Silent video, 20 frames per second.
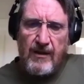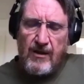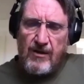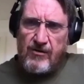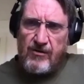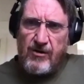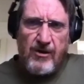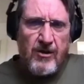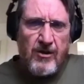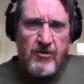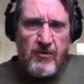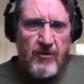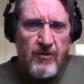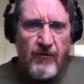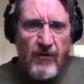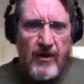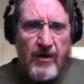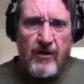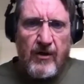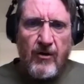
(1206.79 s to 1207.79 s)
So this was
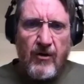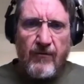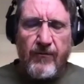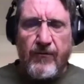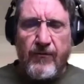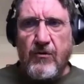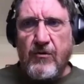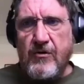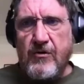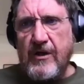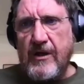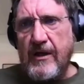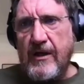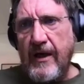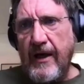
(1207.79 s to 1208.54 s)
very confusing.